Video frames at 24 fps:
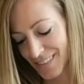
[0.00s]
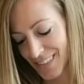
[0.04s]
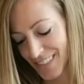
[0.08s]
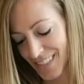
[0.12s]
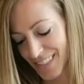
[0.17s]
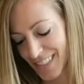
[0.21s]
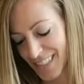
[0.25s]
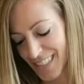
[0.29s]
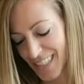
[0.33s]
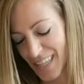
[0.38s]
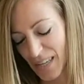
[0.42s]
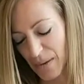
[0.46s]

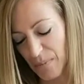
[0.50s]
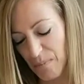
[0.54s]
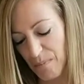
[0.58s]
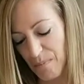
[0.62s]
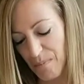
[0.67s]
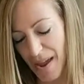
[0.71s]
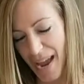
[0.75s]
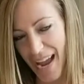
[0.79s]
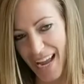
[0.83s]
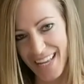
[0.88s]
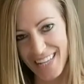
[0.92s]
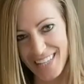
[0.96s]
It's like
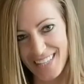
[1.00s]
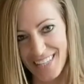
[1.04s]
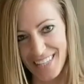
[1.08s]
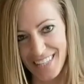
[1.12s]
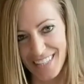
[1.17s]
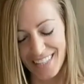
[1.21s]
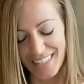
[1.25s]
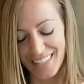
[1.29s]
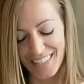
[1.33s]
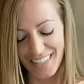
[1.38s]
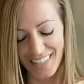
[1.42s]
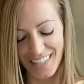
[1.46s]
magic,
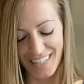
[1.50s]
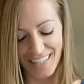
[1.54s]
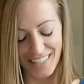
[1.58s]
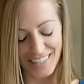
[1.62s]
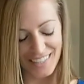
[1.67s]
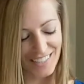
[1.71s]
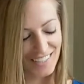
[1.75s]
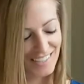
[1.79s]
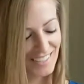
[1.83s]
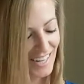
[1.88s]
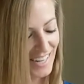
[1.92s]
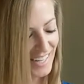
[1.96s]
isn't it?
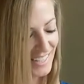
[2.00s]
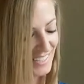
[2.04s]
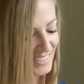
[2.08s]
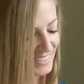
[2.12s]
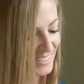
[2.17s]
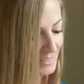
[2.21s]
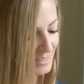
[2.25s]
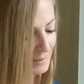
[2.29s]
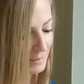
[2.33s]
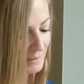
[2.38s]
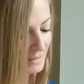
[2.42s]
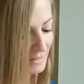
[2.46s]
Science
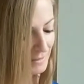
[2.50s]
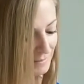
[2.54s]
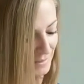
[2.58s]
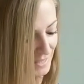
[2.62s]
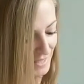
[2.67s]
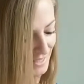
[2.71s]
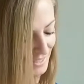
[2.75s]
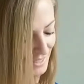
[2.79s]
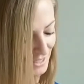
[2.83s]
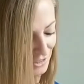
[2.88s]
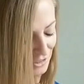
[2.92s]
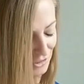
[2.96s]

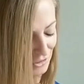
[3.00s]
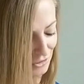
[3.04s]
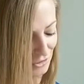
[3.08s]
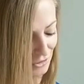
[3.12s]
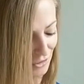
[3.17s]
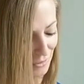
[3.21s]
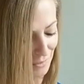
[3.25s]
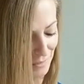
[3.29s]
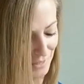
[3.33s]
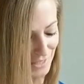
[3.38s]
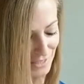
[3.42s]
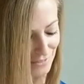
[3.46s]
experiments are
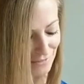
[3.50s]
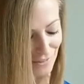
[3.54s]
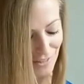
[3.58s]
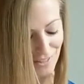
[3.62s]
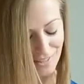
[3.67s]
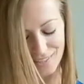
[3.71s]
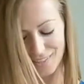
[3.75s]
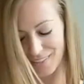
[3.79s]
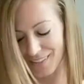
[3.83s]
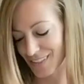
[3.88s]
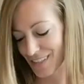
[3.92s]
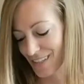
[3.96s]
so much fun
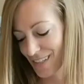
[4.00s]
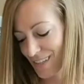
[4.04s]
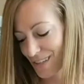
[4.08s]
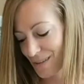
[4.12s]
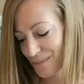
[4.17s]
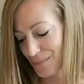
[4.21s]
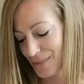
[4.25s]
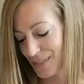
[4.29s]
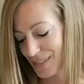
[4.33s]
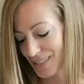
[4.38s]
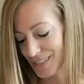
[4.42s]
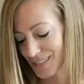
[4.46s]

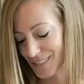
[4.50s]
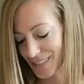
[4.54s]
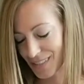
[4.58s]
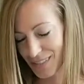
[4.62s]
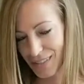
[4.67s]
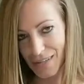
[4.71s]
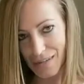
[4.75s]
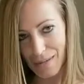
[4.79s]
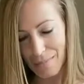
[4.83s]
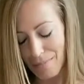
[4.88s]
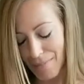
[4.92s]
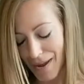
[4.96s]
because they're
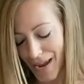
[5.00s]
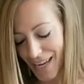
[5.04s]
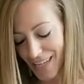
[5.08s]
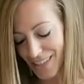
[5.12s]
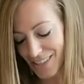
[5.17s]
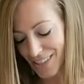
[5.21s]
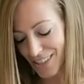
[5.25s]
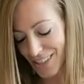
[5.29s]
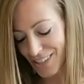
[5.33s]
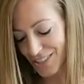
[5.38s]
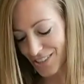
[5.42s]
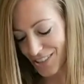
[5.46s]
like
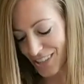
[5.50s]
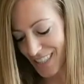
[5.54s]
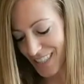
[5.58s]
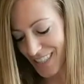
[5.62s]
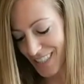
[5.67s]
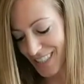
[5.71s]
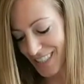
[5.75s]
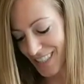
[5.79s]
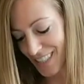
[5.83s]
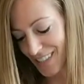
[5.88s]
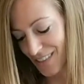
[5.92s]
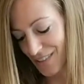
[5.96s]
magic
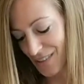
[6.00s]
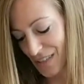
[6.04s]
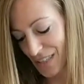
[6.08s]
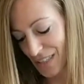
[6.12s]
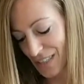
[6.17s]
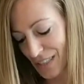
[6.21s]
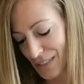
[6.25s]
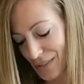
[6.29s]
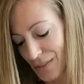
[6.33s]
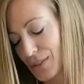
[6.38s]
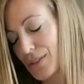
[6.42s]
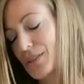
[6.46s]
tricks and you get
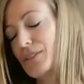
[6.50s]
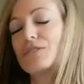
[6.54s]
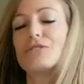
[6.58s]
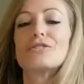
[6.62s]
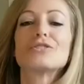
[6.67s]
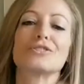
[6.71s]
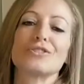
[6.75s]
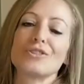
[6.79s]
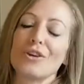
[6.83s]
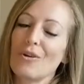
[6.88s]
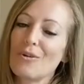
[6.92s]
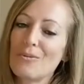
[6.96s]
to learn
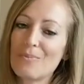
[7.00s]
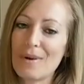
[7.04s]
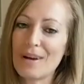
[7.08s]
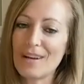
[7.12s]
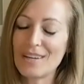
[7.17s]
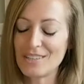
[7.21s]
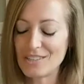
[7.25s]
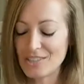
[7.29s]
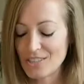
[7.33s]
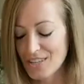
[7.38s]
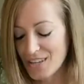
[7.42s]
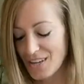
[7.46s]
so
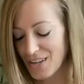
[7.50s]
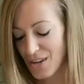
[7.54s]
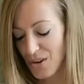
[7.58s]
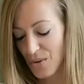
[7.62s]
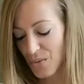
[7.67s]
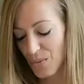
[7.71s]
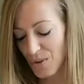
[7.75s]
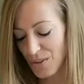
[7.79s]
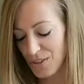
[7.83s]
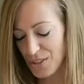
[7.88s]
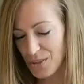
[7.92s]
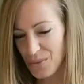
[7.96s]
much
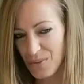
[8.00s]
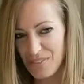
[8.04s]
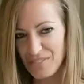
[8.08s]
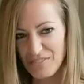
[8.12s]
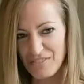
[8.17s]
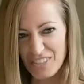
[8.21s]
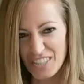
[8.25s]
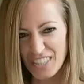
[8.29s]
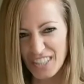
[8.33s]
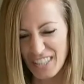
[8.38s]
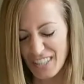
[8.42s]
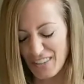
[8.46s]
while doing
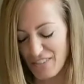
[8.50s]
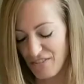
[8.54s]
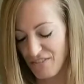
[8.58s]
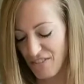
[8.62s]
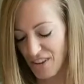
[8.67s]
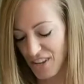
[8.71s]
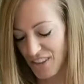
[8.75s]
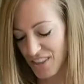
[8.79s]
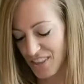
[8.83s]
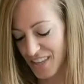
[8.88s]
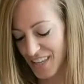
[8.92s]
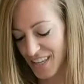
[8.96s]
really fun
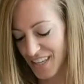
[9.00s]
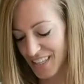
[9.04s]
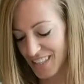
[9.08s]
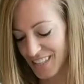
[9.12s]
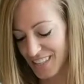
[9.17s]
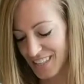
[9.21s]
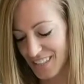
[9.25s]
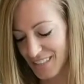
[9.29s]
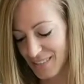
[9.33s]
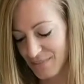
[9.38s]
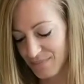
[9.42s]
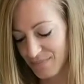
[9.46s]
things.